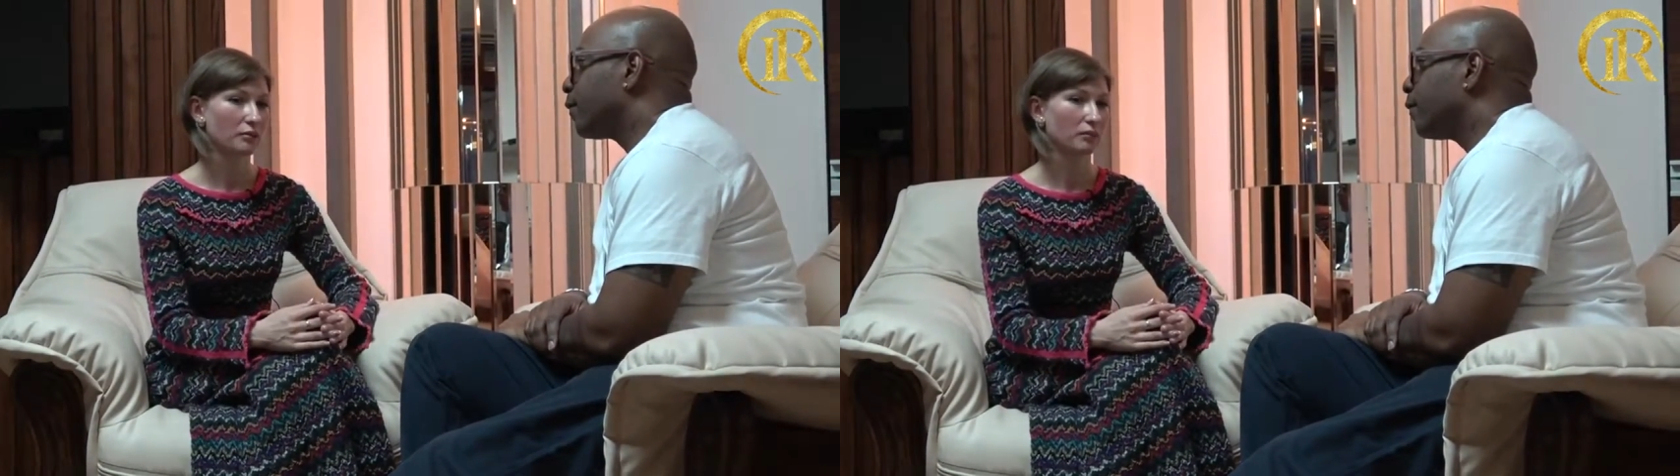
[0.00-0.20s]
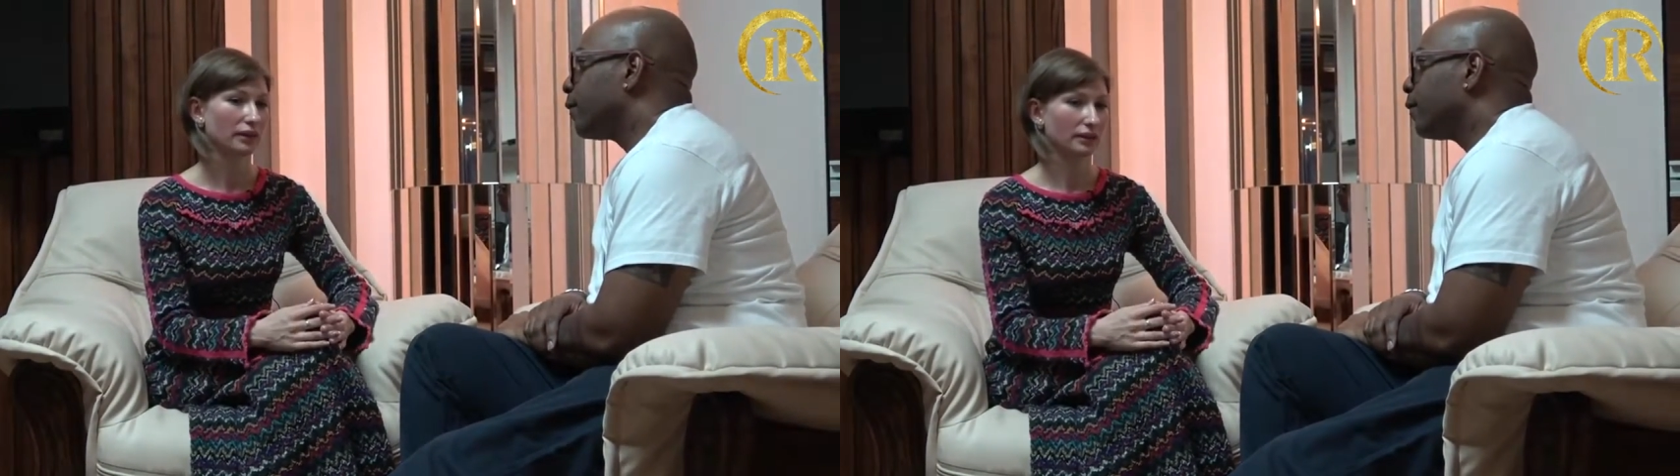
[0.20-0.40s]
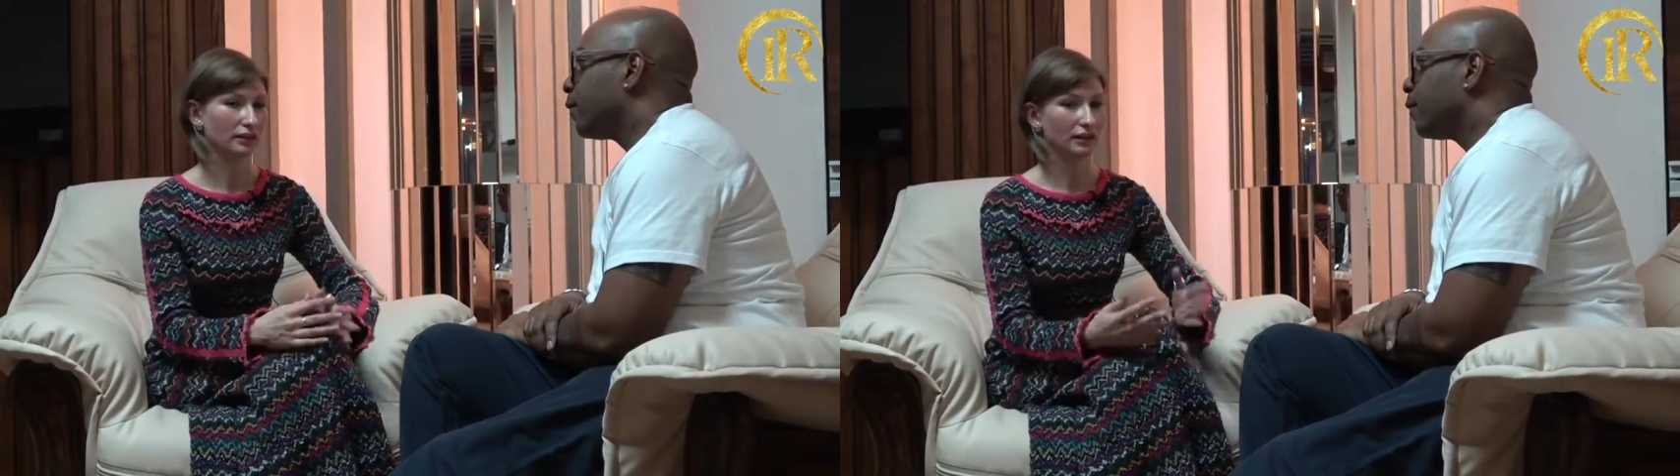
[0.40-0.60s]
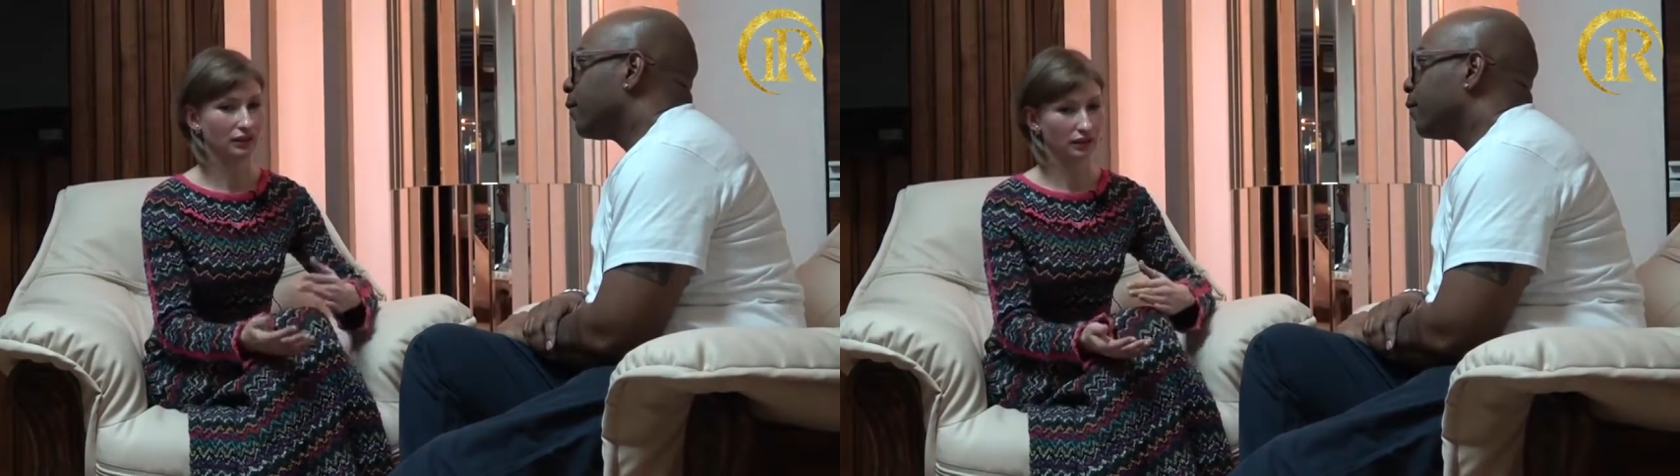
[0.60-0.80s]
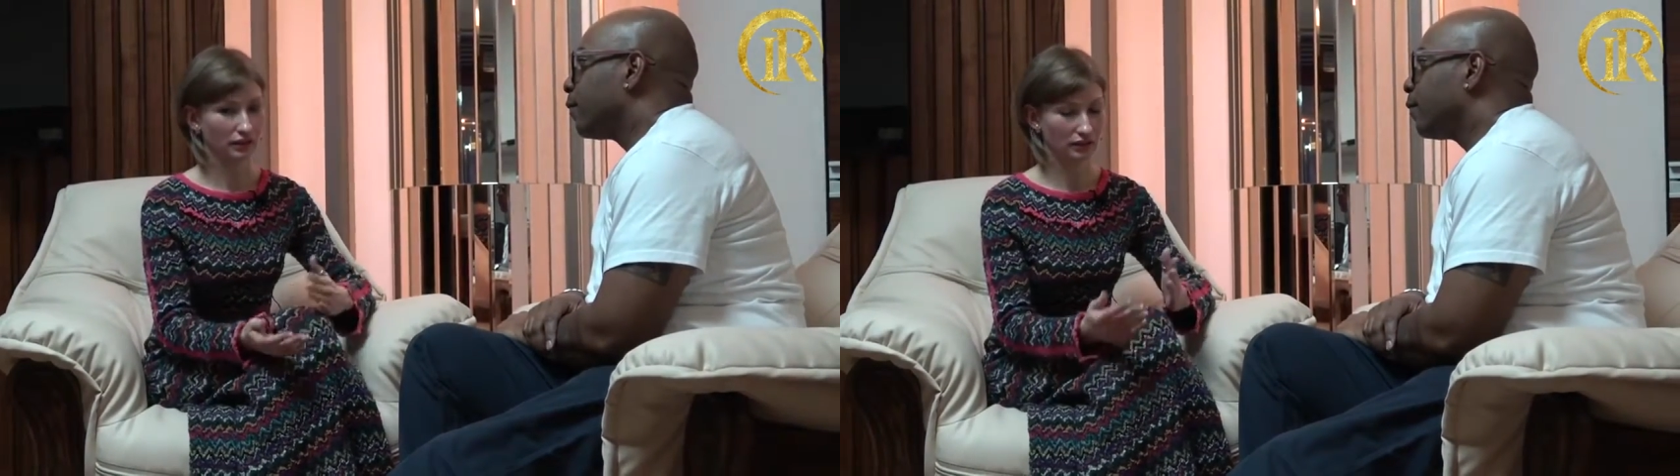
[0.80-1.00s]
but
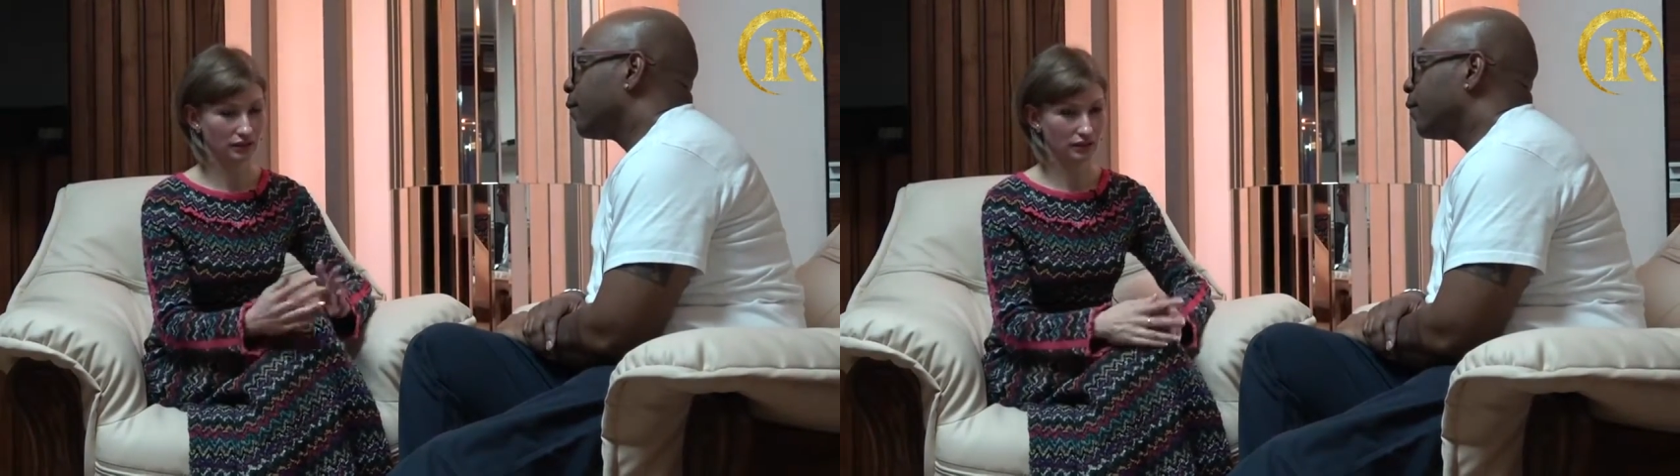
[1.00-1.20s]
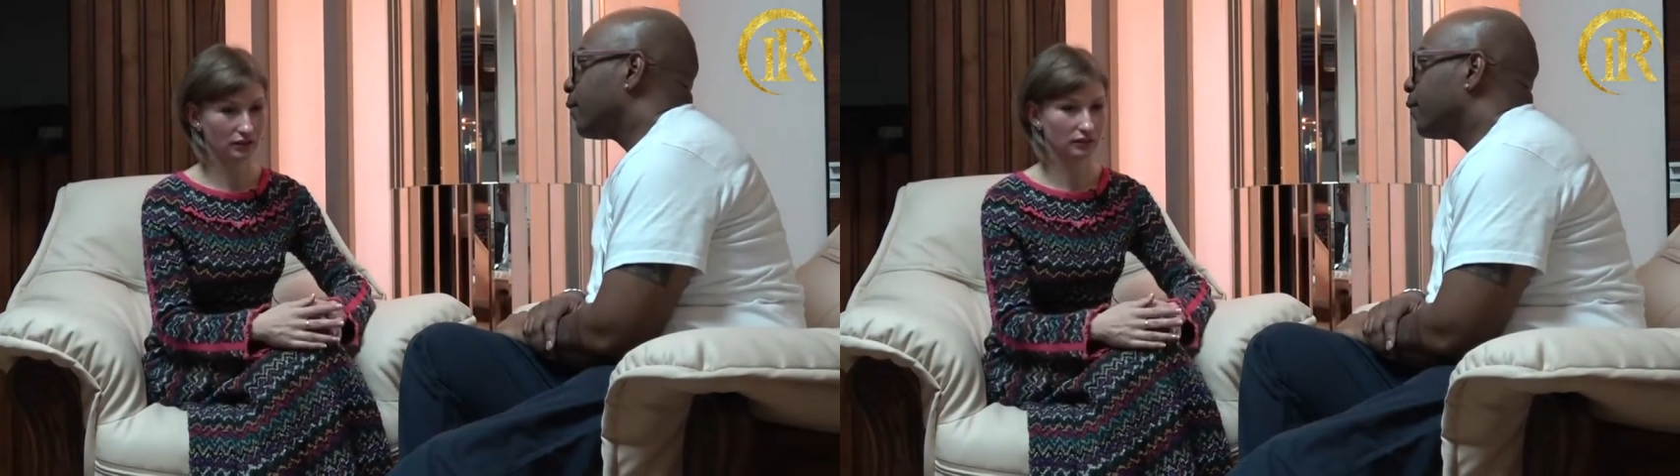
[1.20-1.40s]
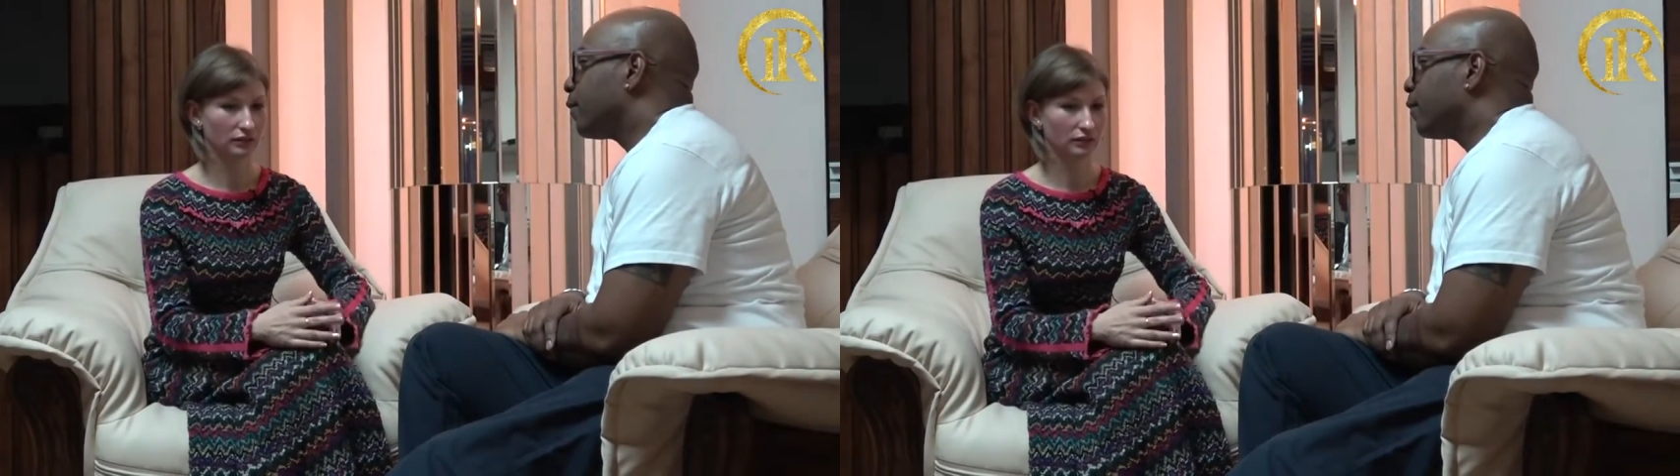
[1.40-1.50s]
then it's